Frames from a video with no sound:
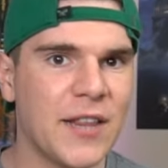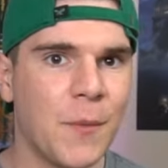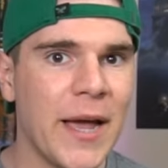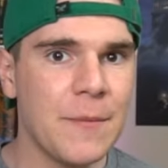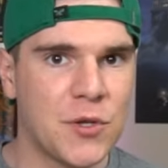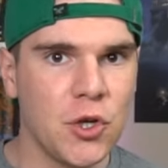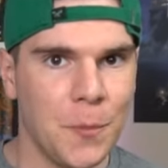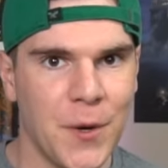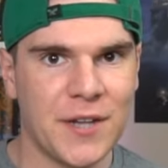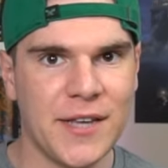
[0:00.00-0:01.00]
That's why I'm
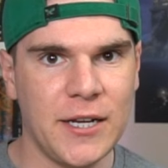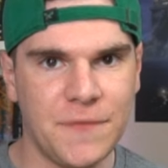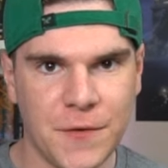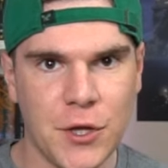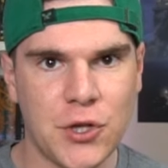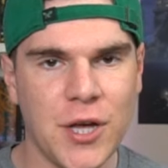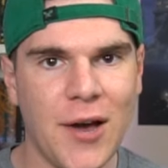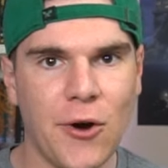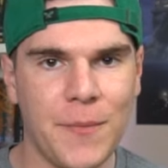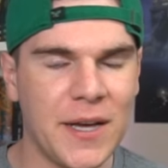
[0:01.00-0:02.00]
super excited for the
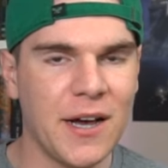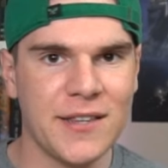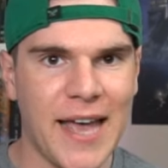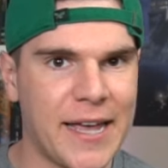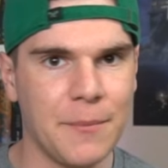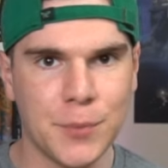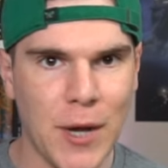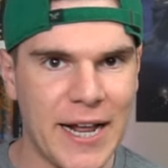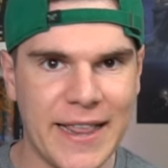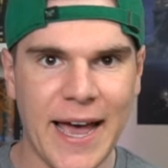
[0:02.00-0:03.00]
show because I can
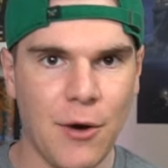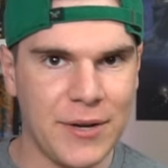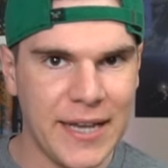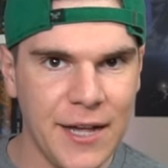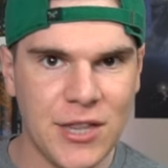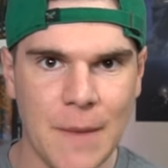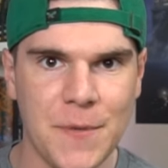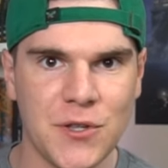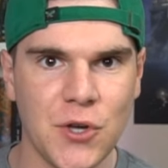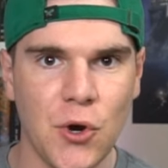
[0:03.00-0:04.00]
break down each
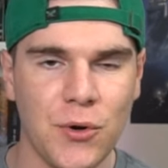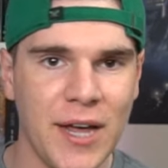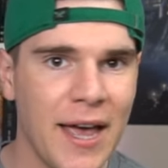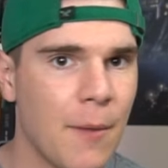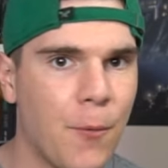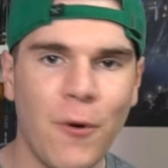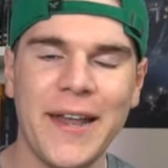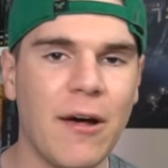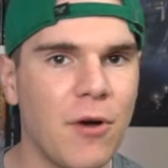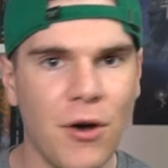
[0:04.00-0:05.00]
episode
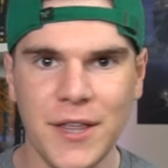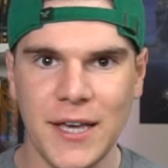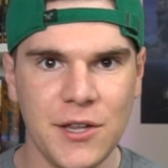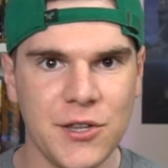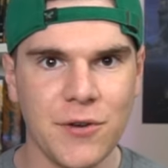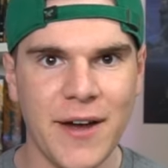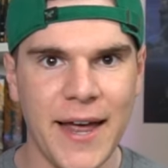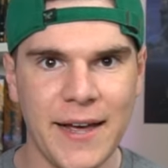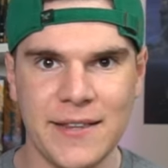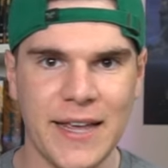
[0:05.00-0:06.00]
point out all the Easter
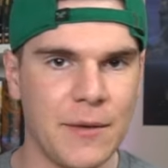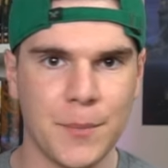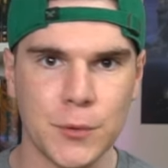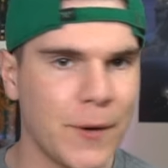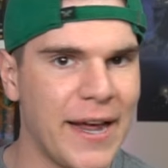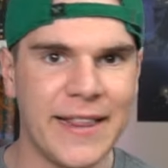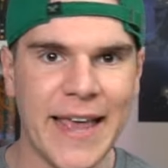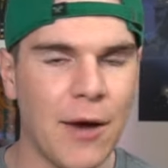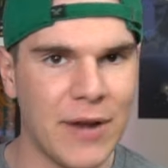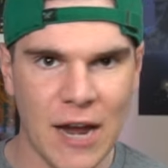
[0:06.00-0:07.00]
eggs and break
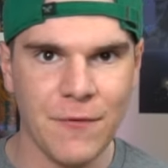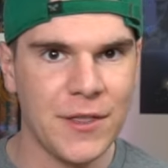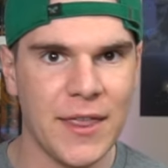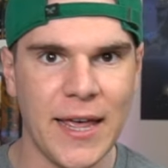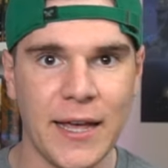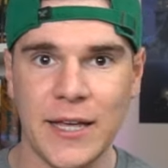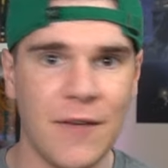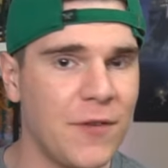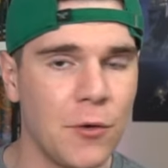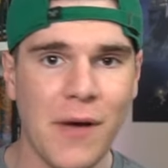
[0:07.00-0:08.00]
down everything,
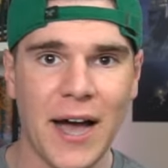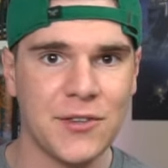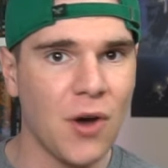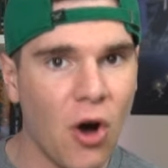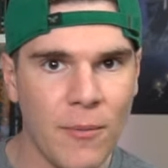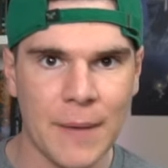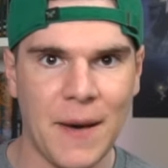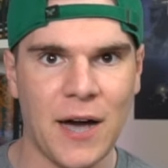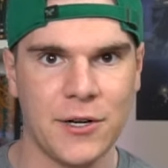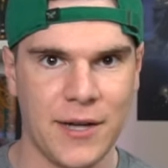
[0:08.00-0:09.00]
giving you guys all my
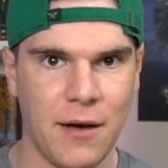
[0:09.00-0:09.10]
Potter